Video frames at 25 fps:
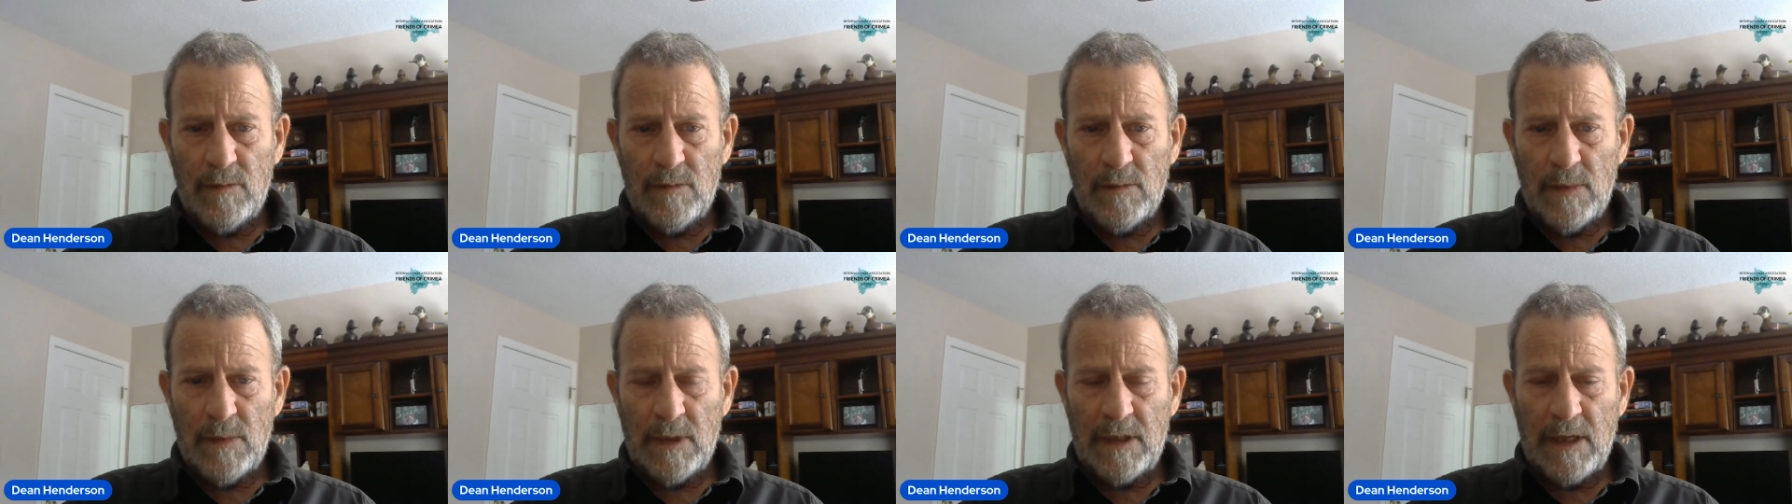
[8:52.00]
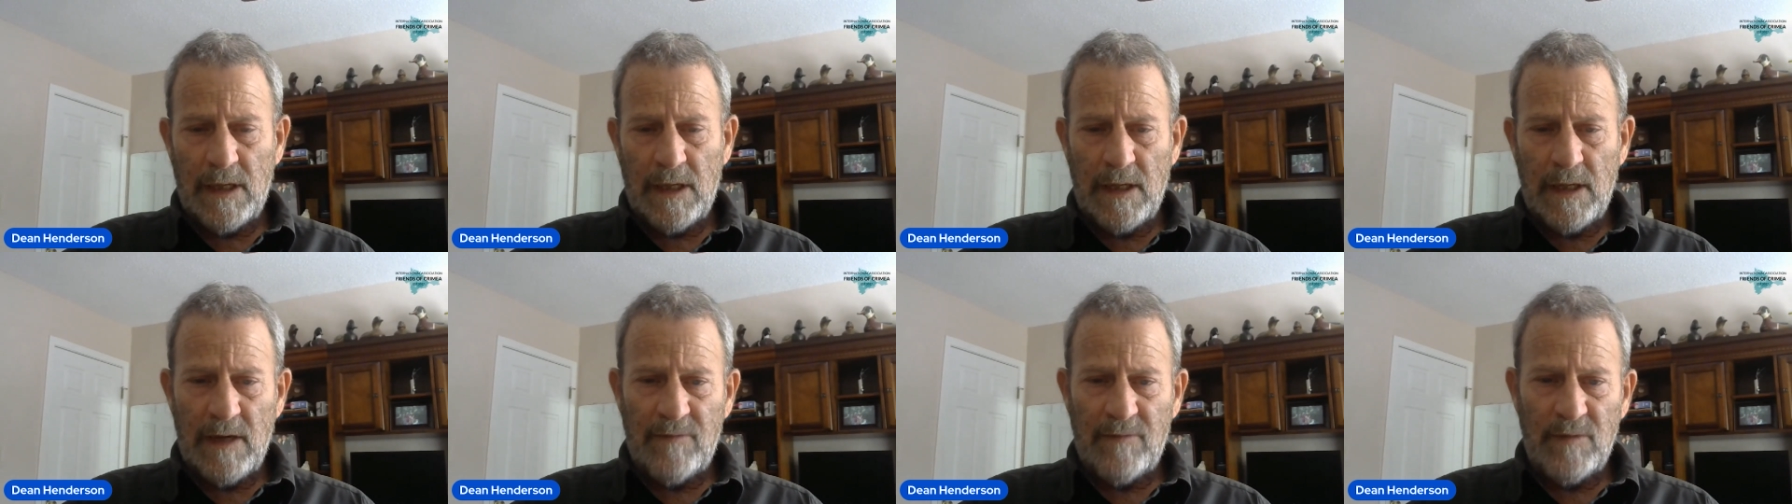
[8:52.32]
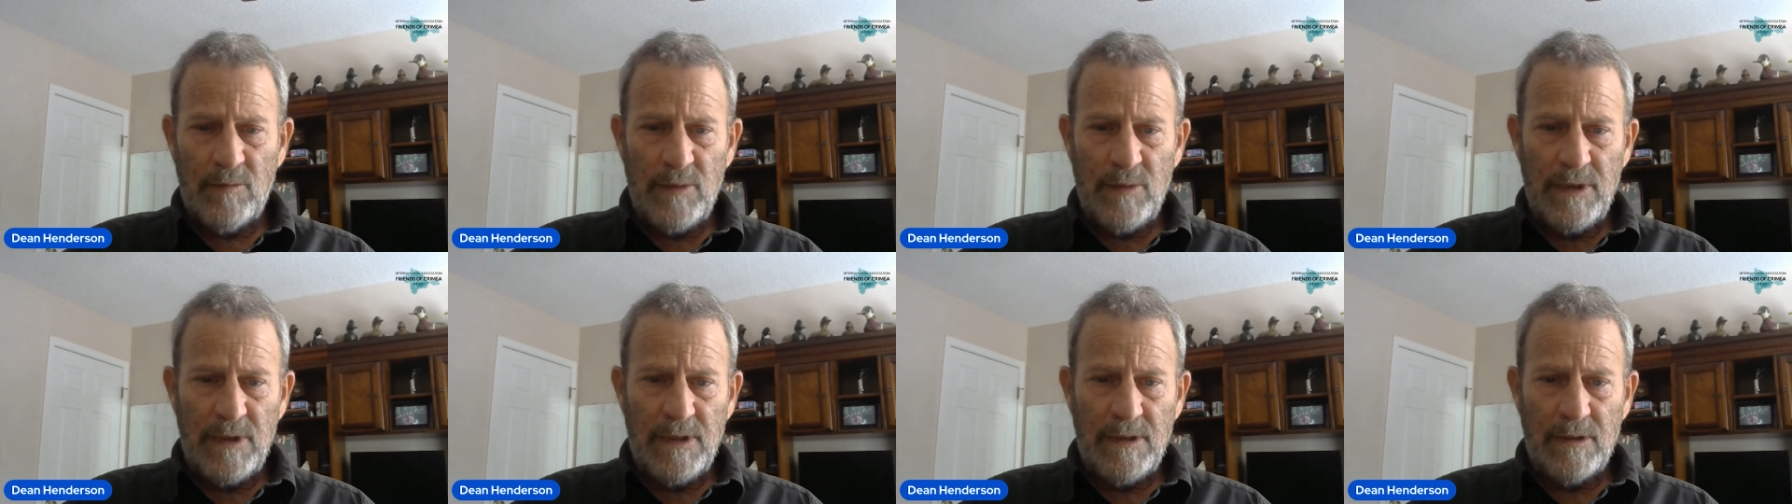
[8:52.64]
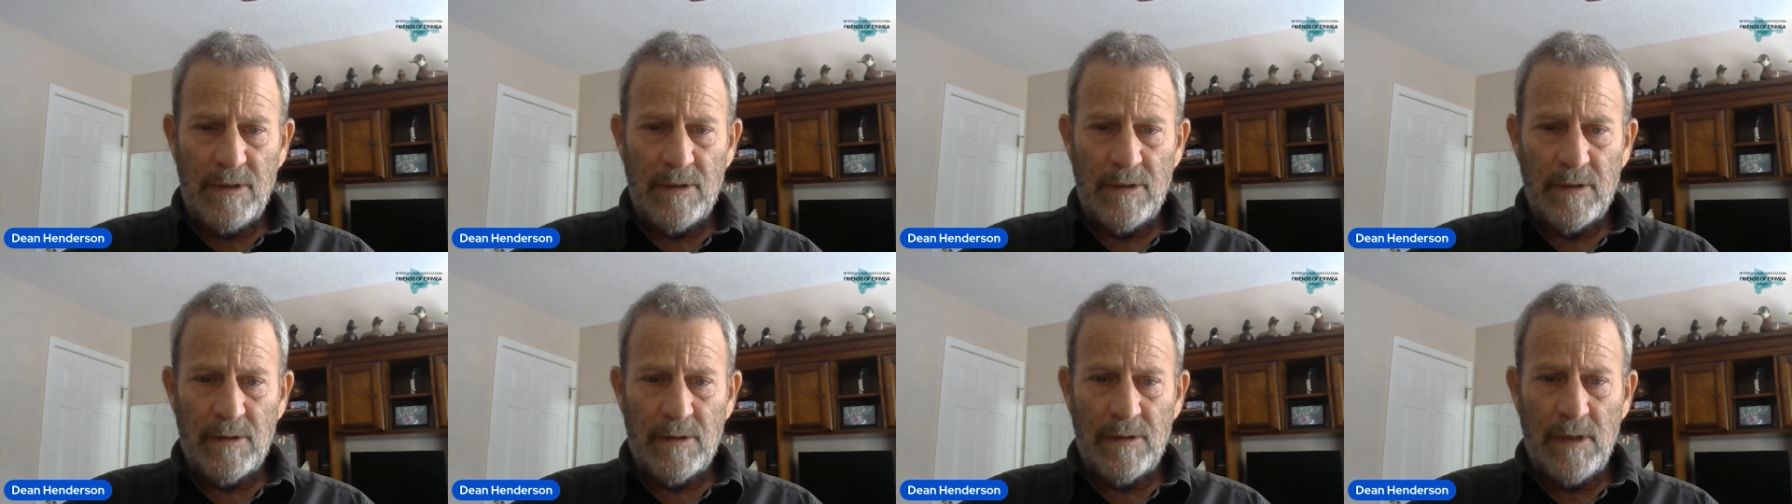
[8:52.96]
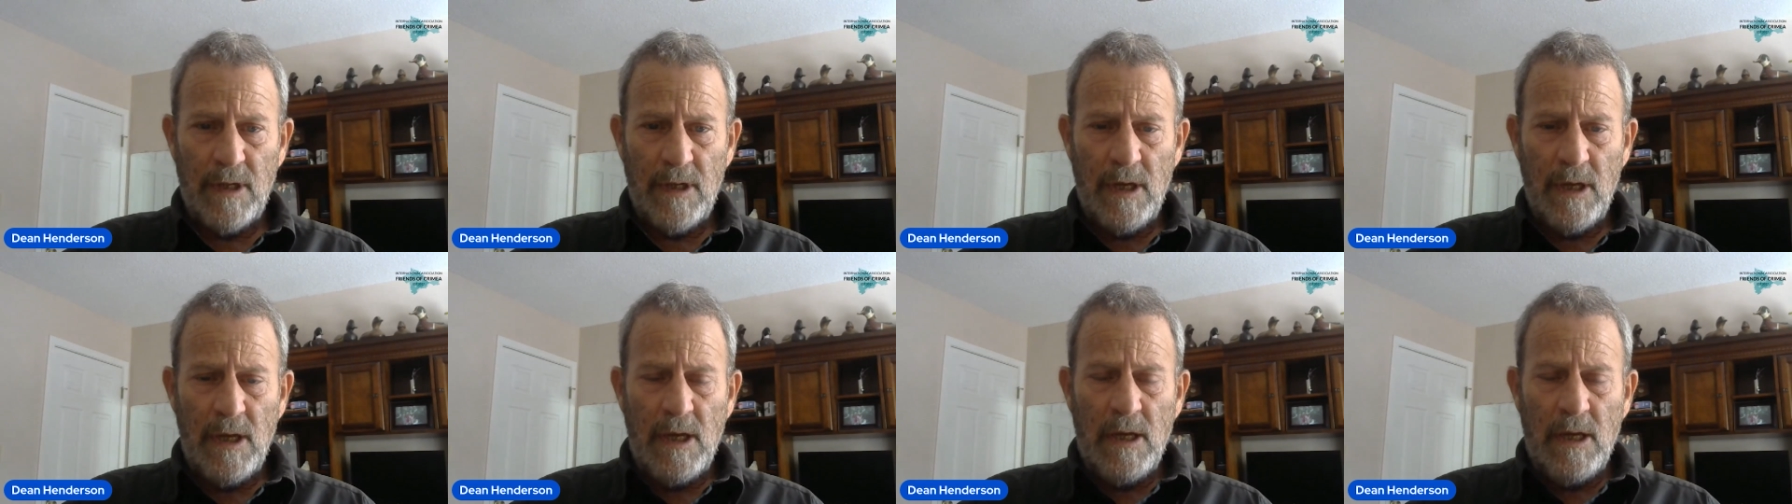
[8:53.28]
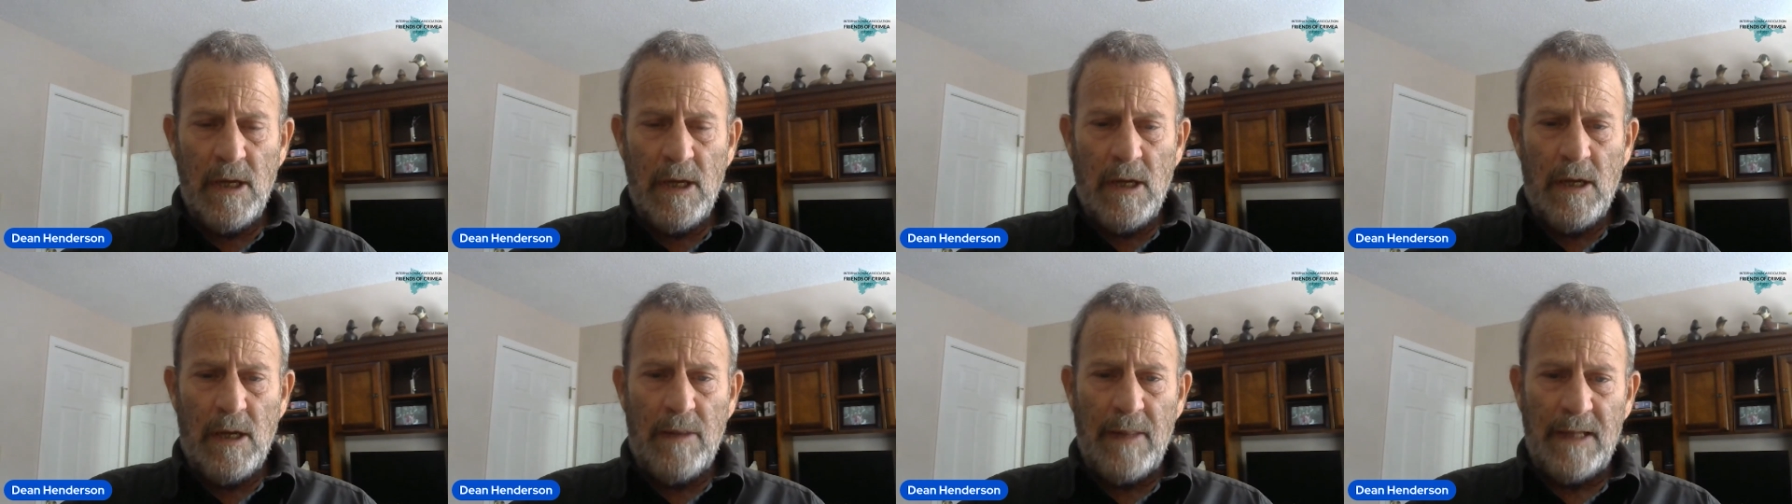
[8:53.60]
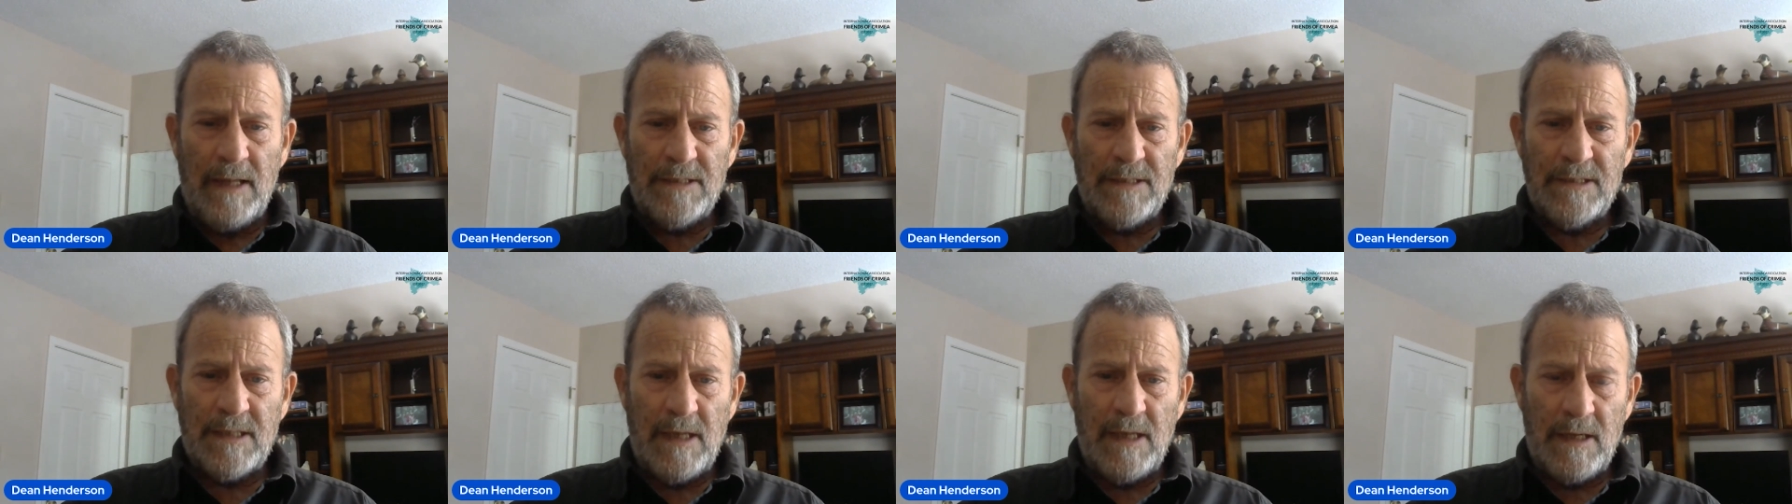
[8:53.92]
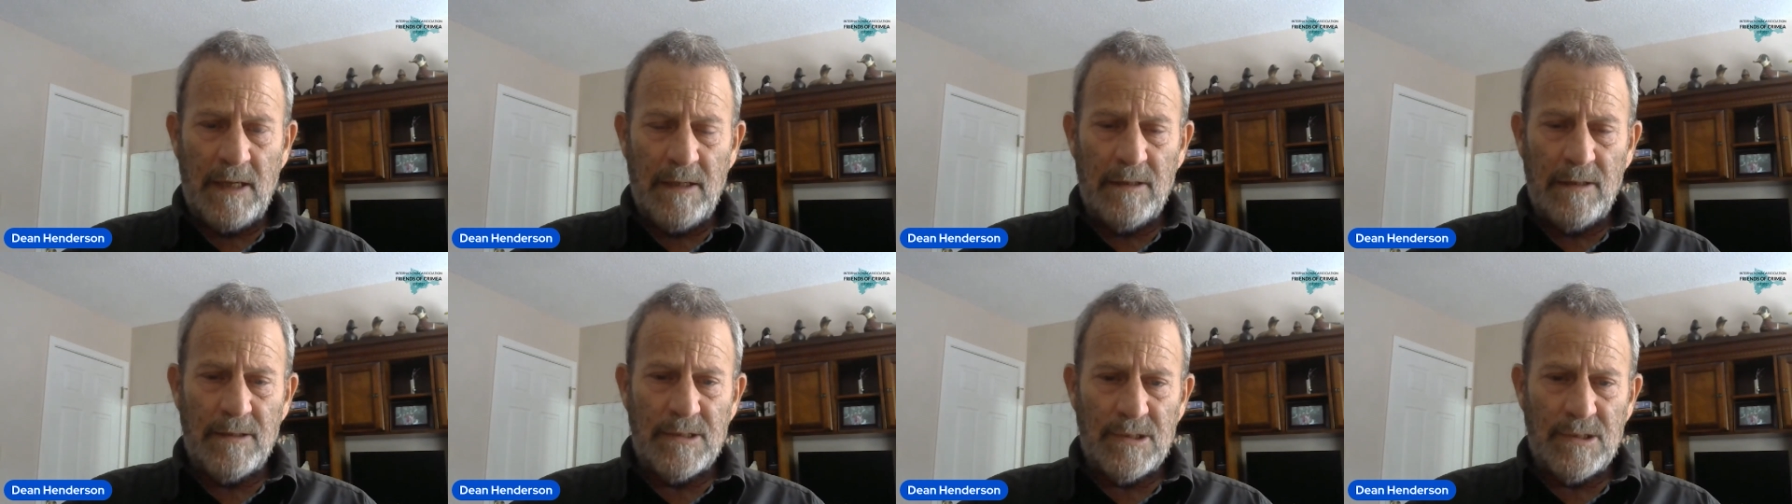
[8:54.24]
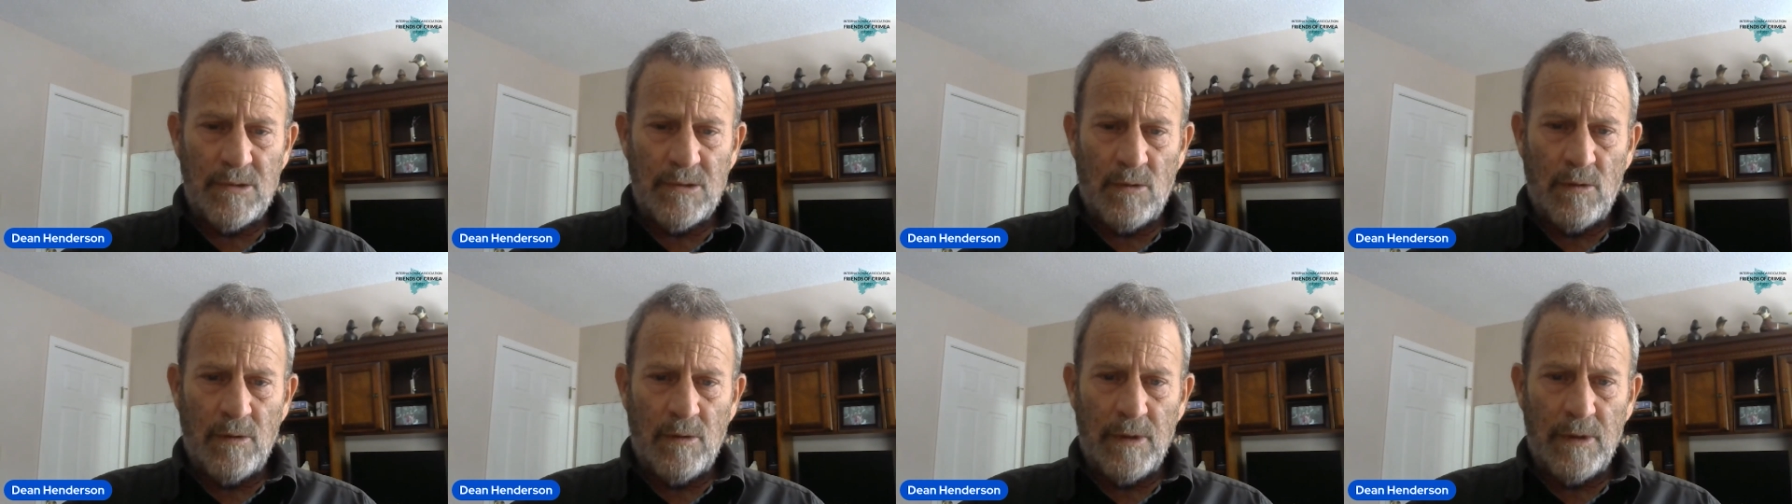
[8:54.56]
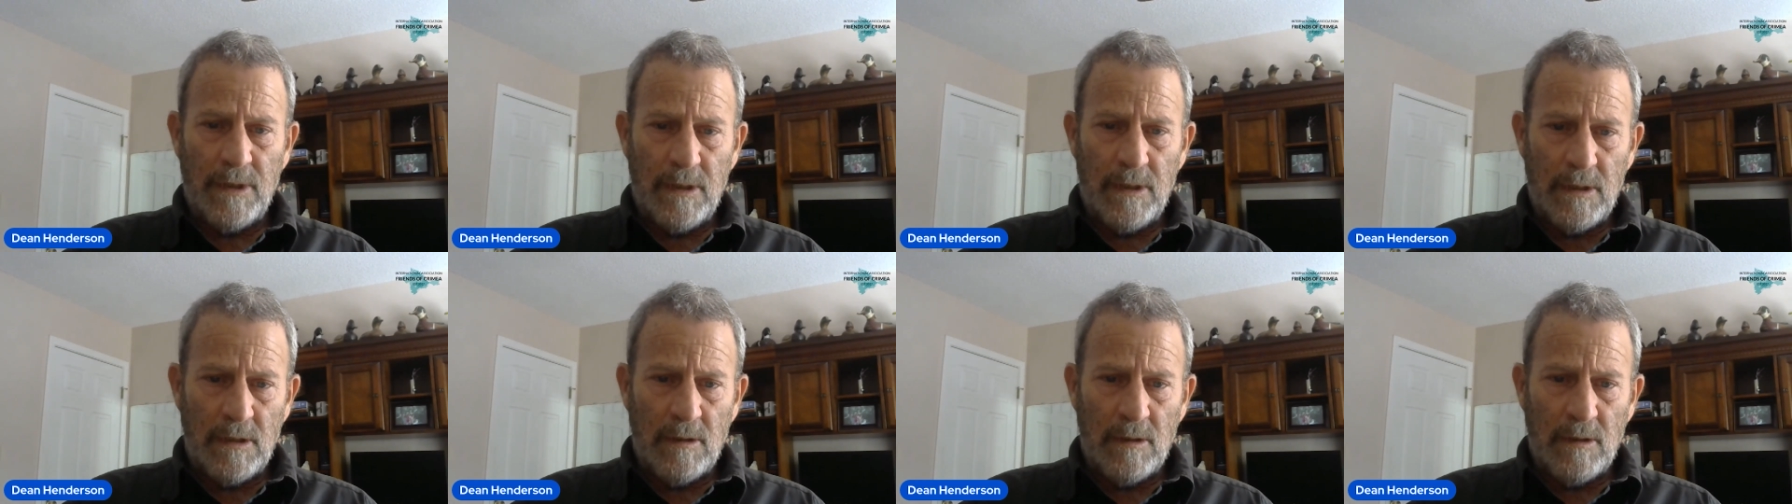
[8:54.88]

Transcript: I kind of have to be here. And, and that's kind of the story.